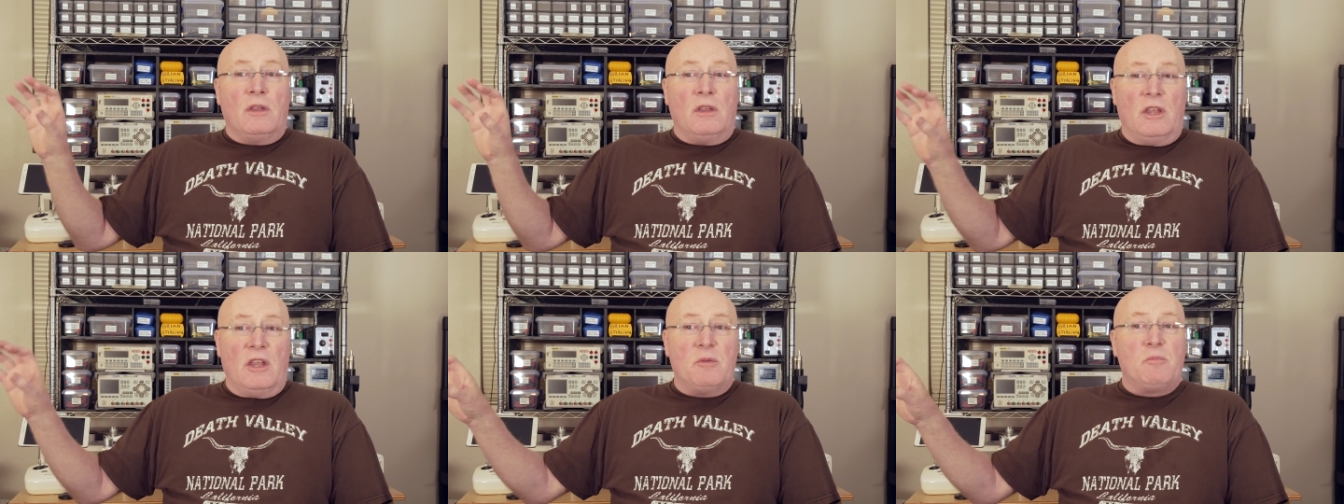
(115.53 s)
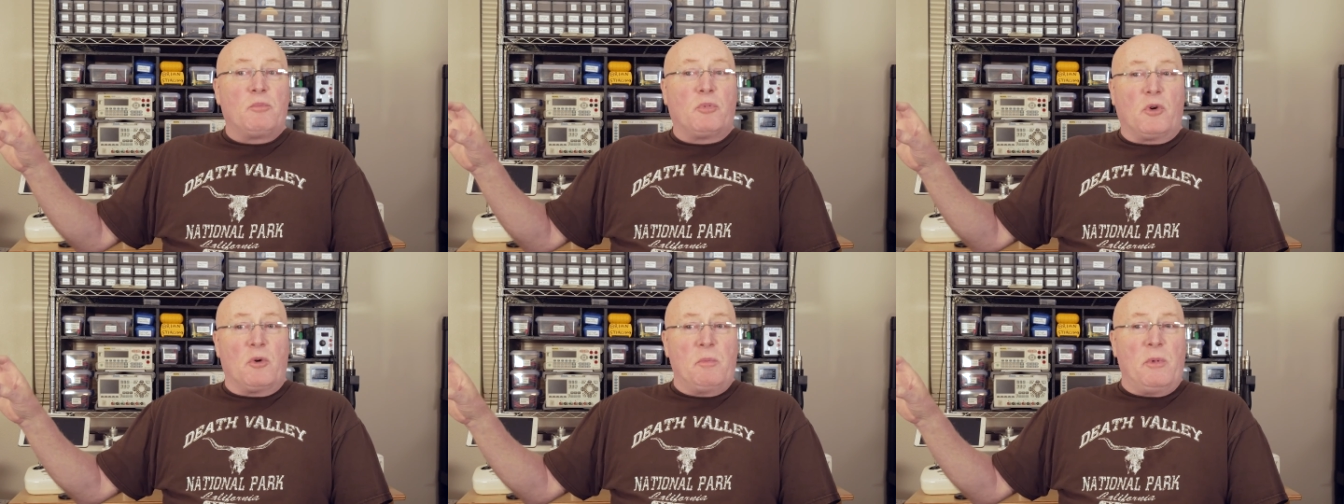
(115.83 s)

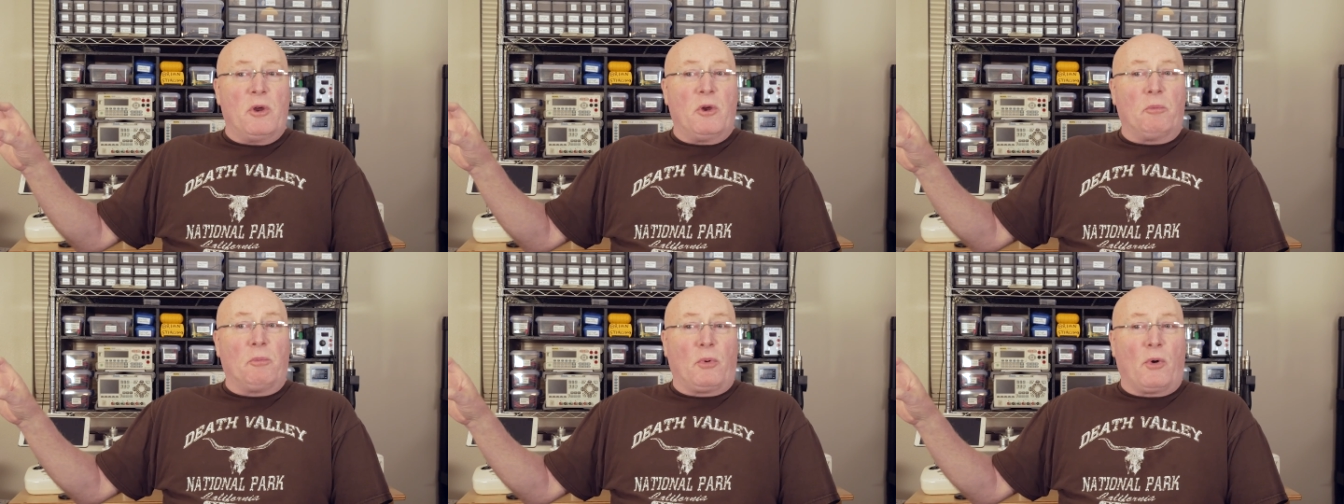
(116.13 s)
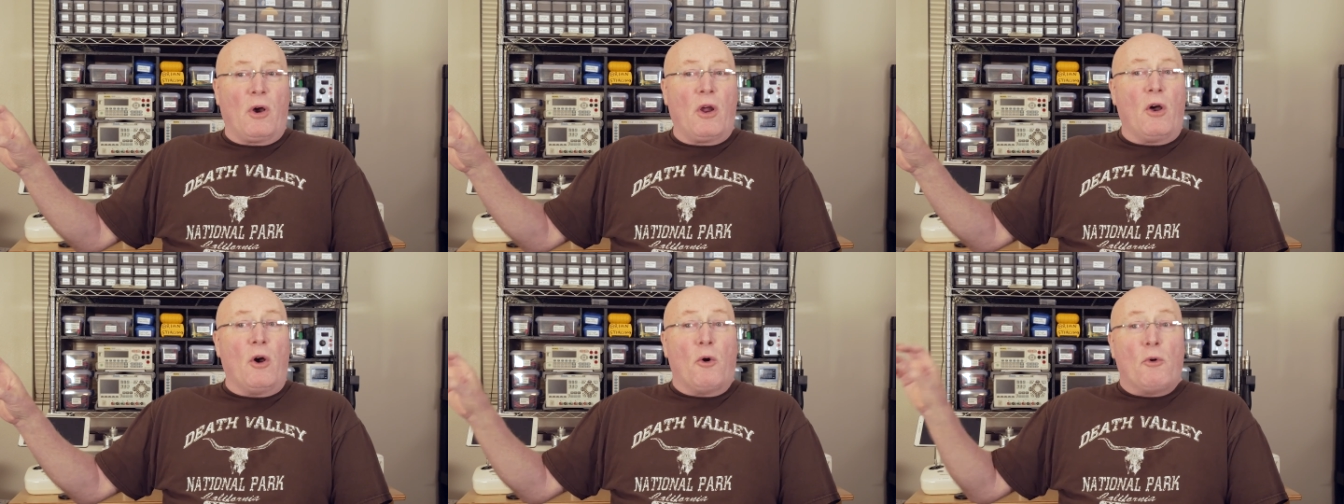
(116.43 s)
in Premiere
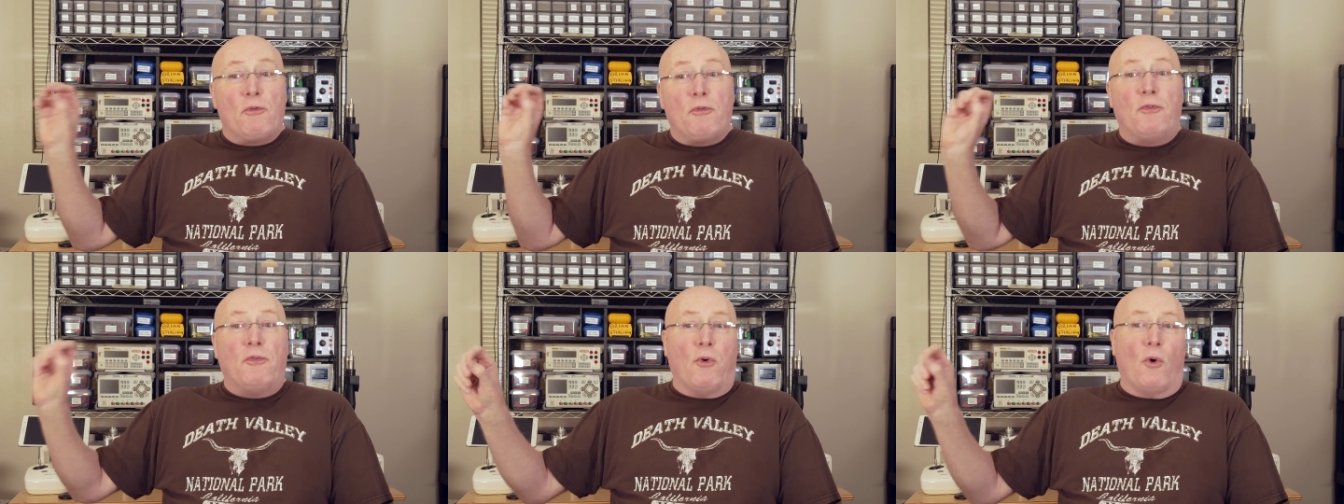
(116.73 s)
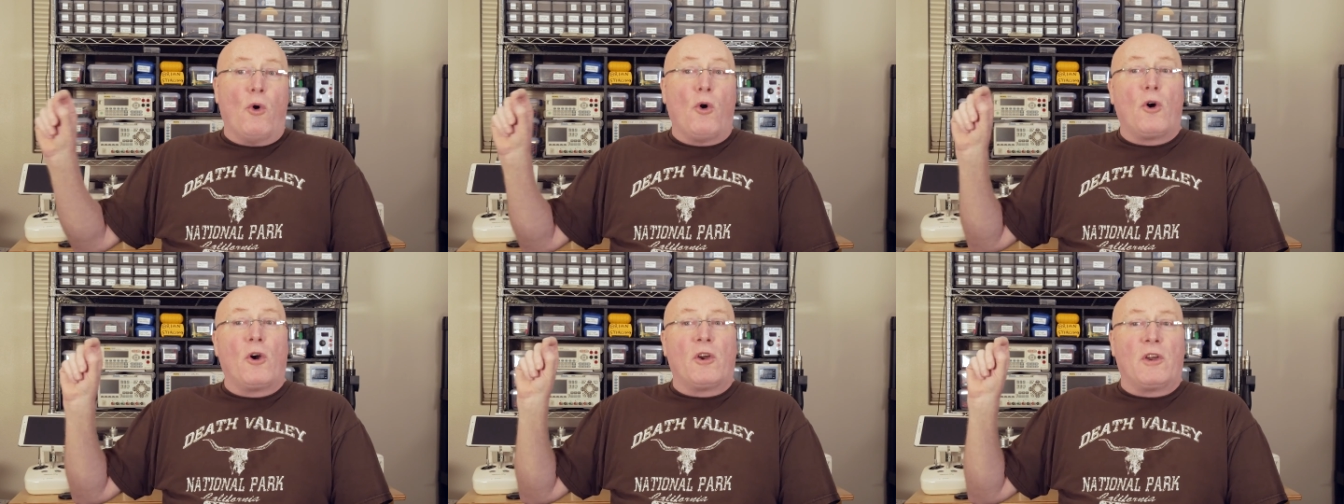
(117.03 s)
Pro
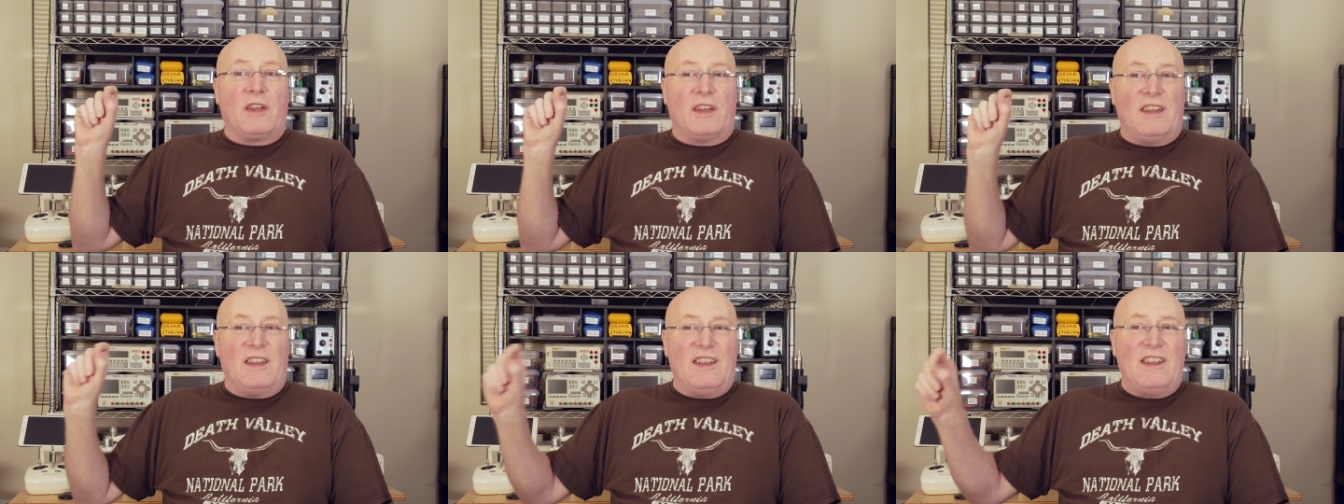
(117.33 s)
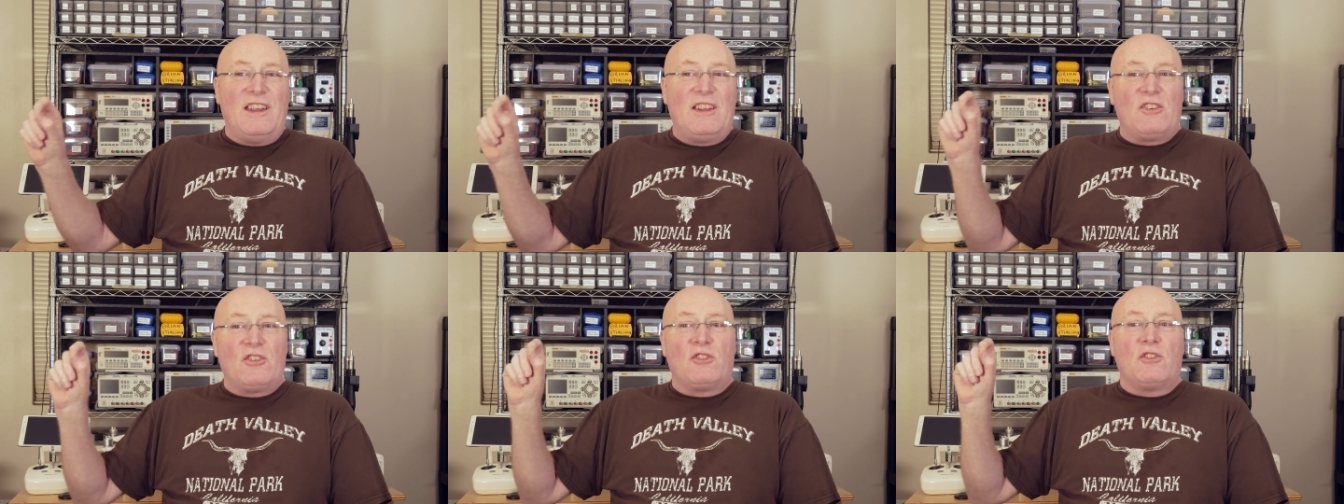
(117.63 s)
for
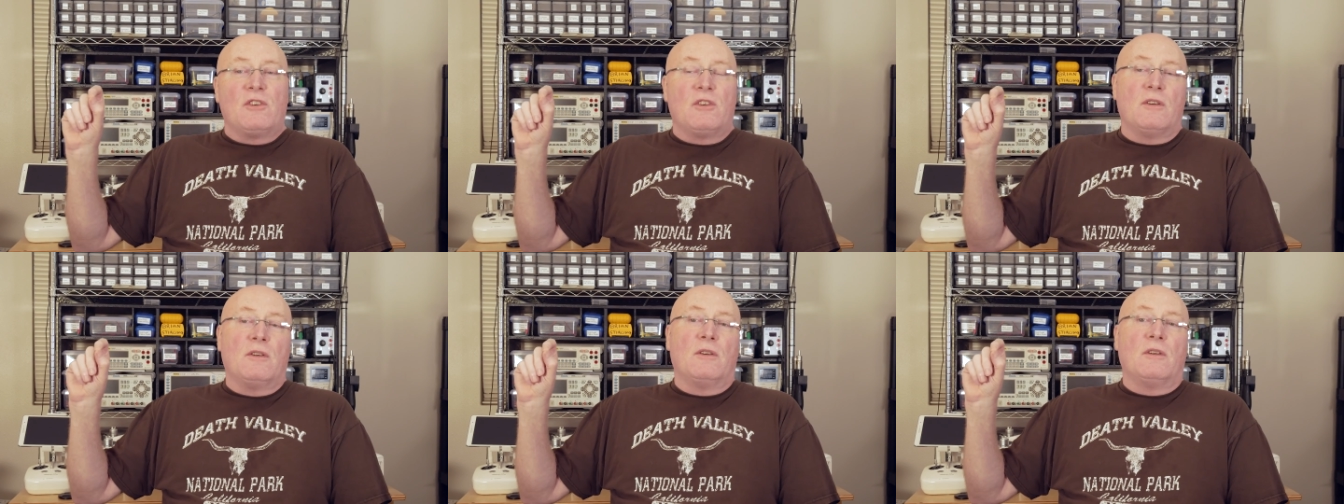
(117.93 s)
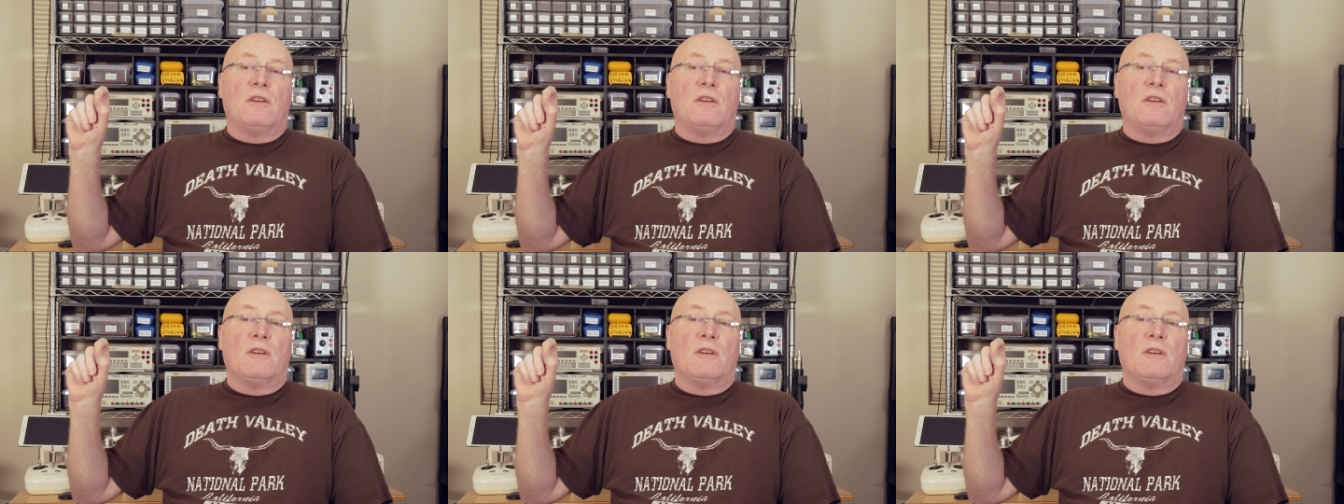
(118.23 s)
each